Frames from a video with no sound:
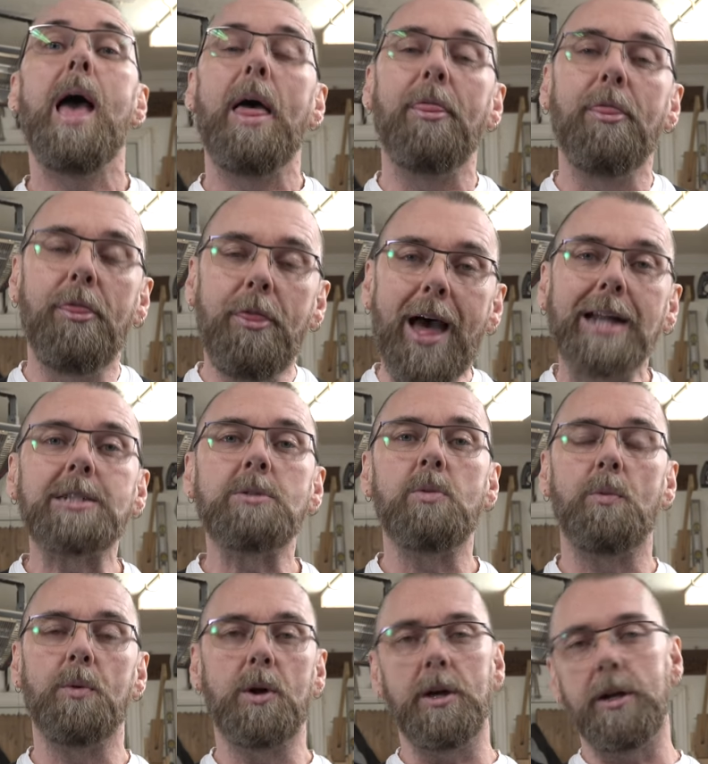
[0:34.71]
And that's
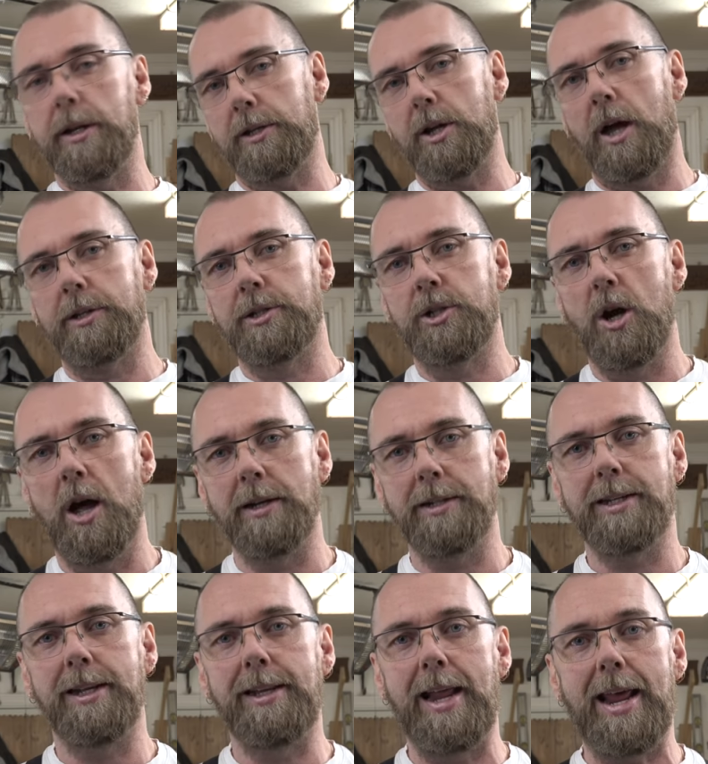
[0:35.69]
what we're going to touch on
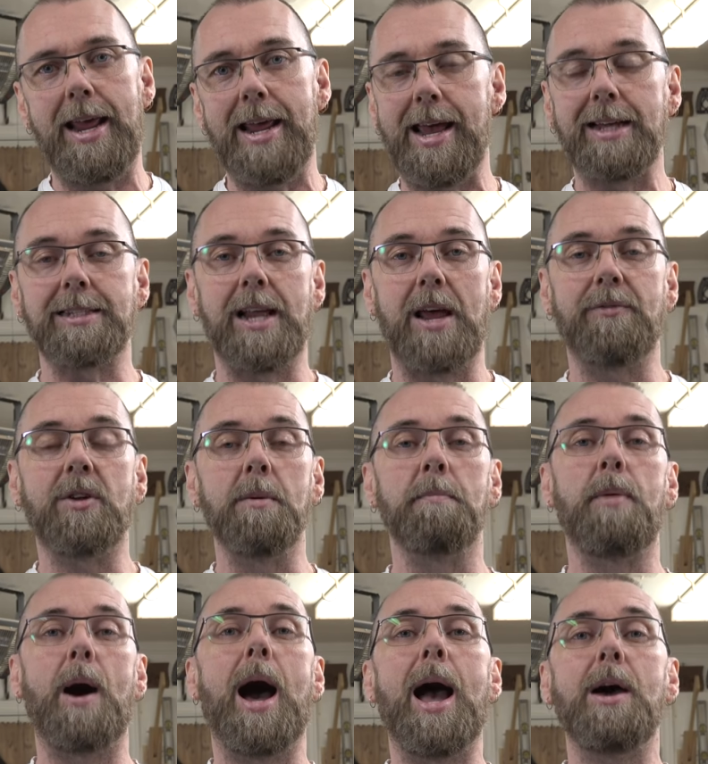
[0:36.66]
today as I've
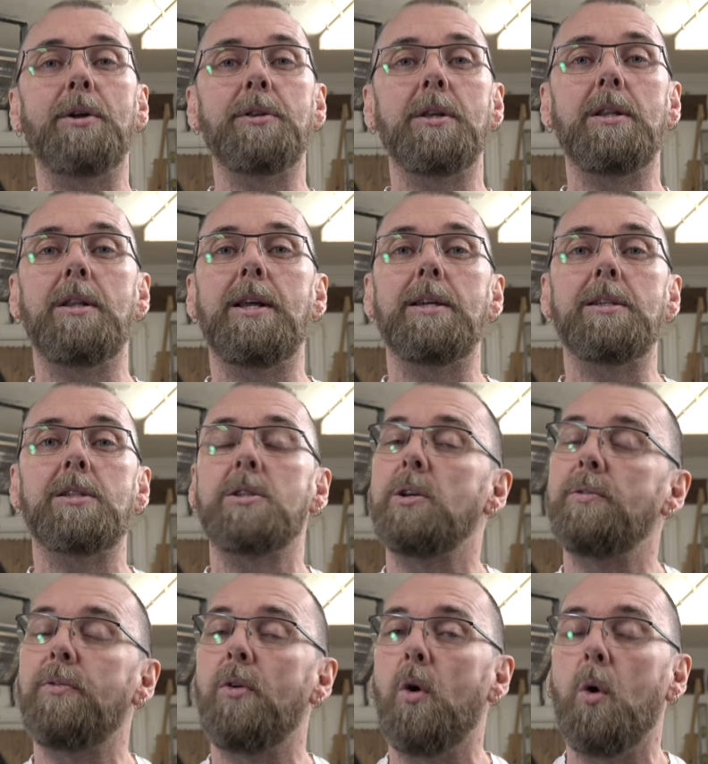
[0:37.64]
compiled a list
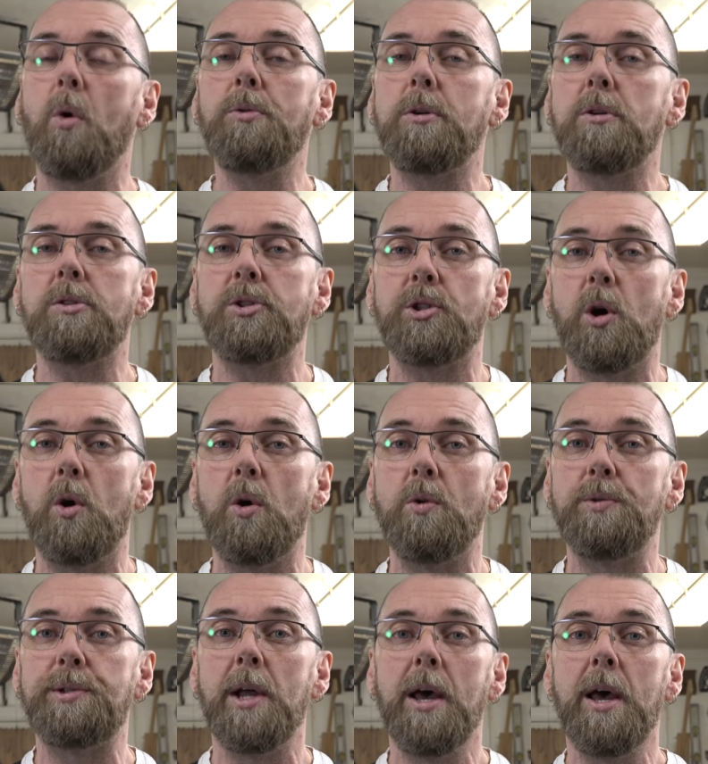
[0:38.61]
of older
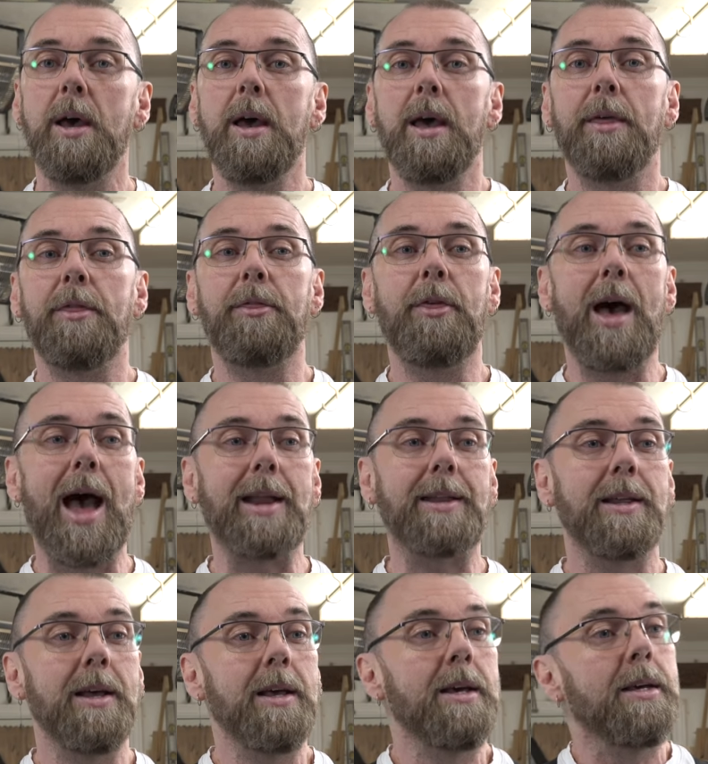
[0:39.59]
shows
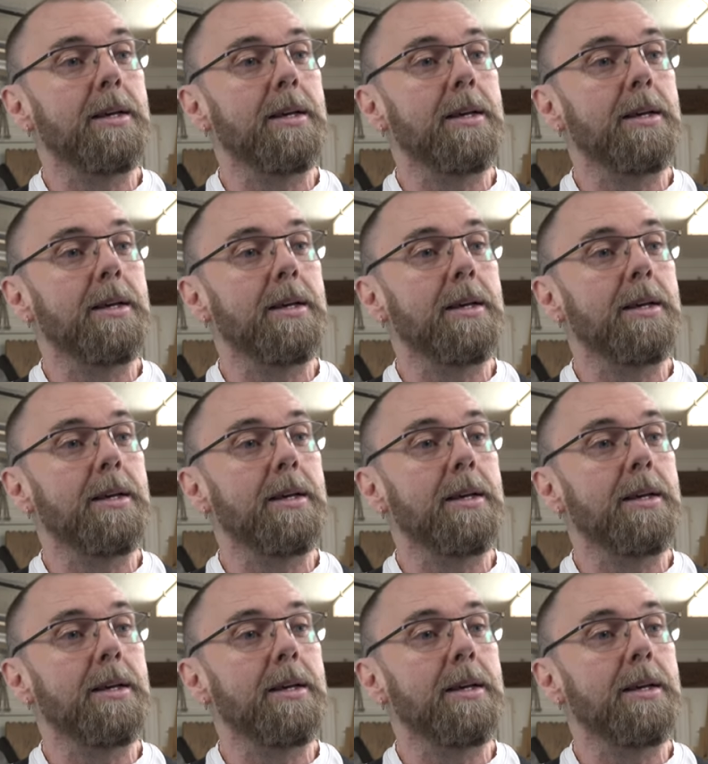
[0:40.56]
that